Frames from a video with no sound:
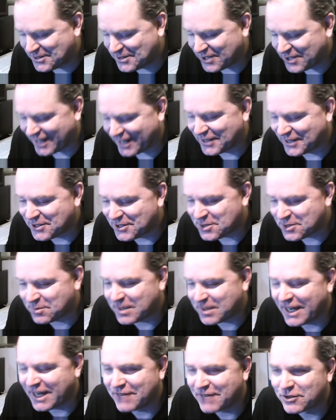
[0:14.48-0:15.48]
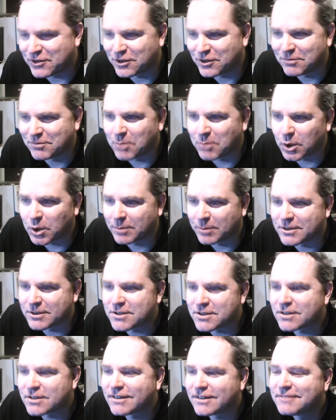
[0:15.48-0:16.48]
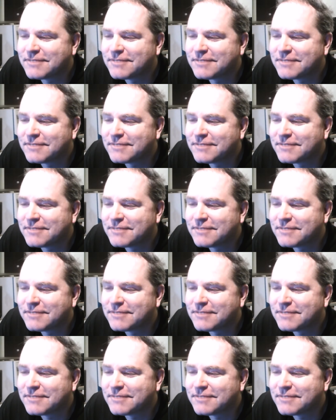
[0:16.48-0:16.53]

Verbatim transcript: Childish Behavior of Mormons.